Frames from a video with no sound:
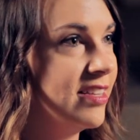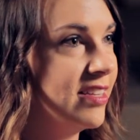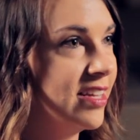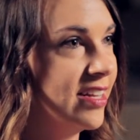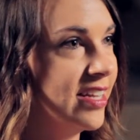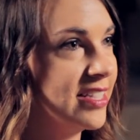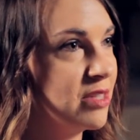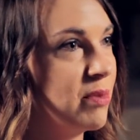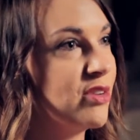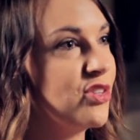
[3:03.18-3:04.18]
that it's
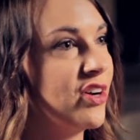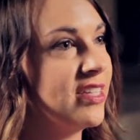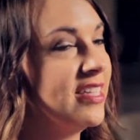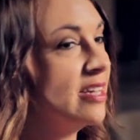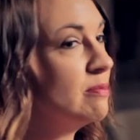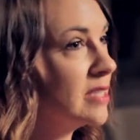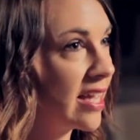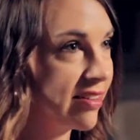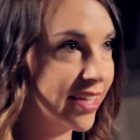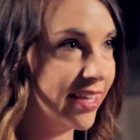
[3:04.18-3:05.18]
about talking to Him
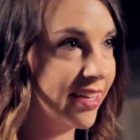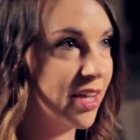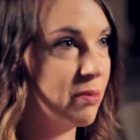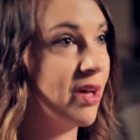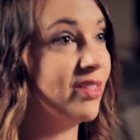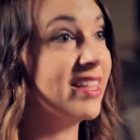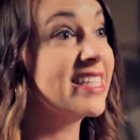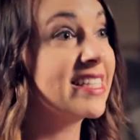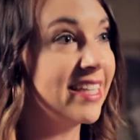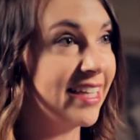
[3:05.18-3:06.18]
daily, about
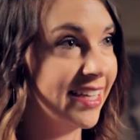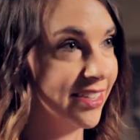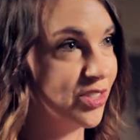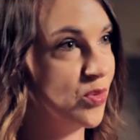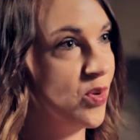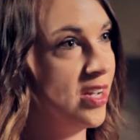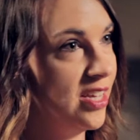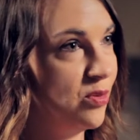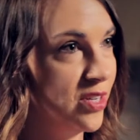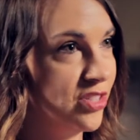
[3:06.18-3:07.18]
listening to what
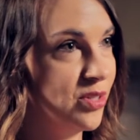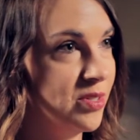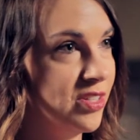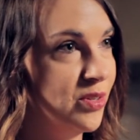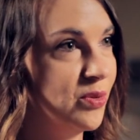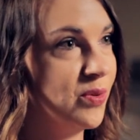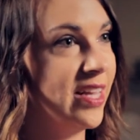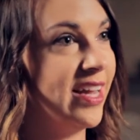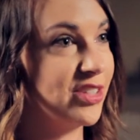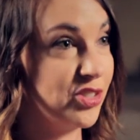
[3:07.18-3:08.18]
He wants you to do
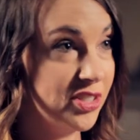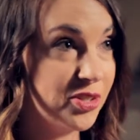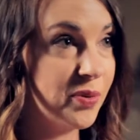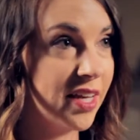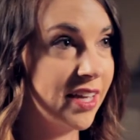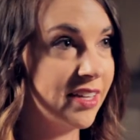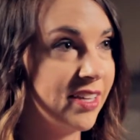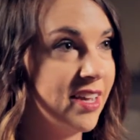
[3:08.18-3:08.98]
and actually doing it.